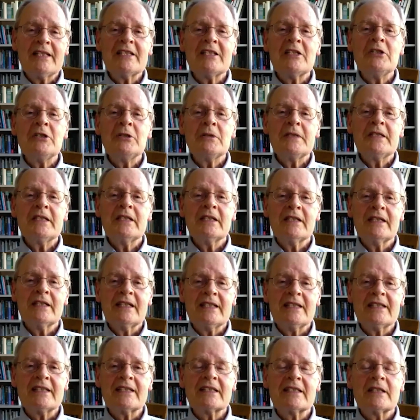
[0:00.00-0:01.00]
and
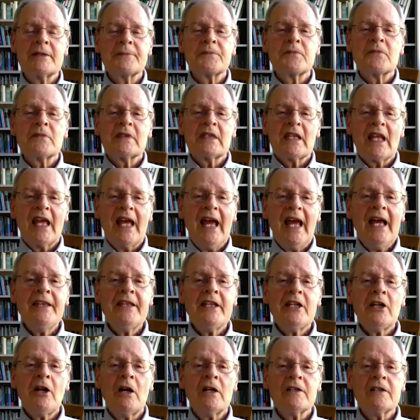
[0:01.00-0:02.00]
utilities. And
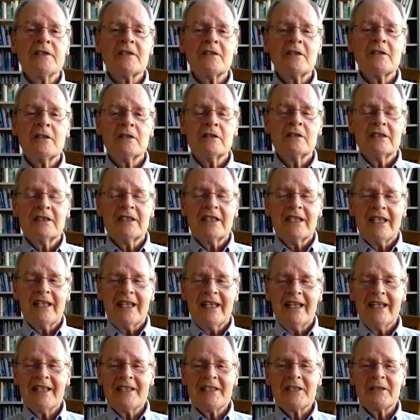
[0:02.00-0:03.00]
then also,
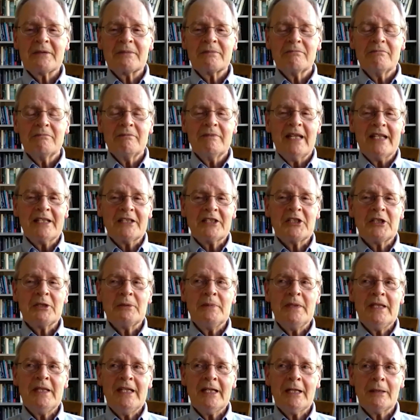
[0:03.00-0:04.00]
it's meant to
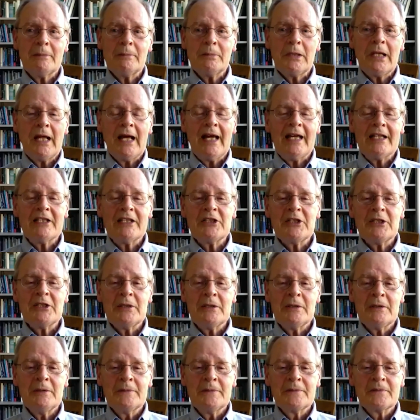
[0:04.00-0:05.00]
be applied
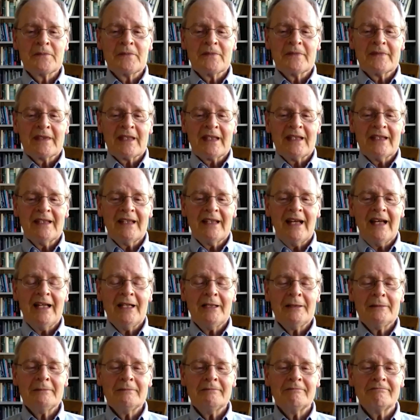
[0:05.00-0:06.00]
to
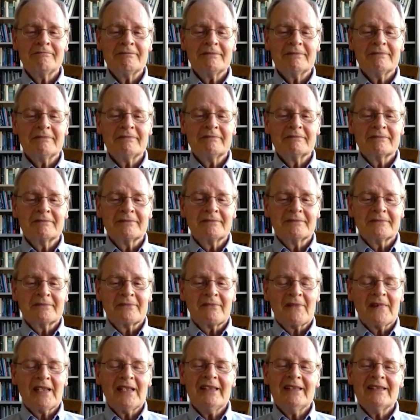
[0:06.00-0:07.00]
um,
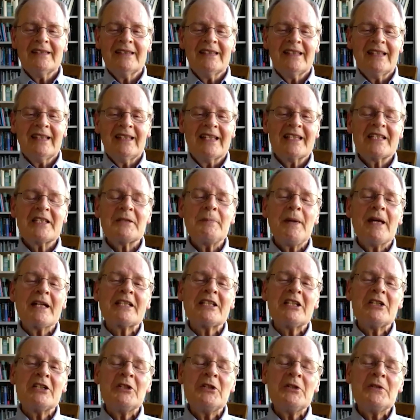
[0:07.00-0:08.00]

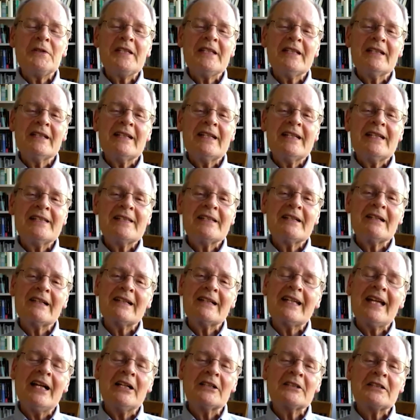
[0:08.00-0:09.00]
expected utilities that are
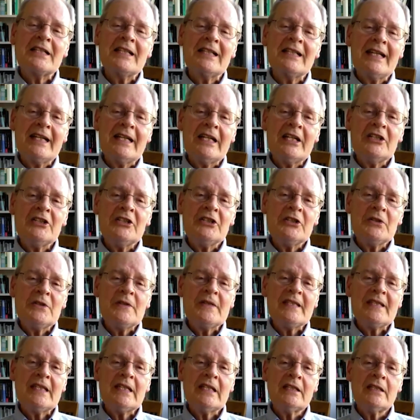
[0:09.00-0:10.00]
calculated
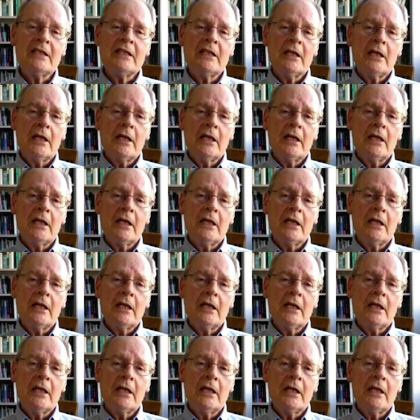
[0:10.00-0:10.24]
using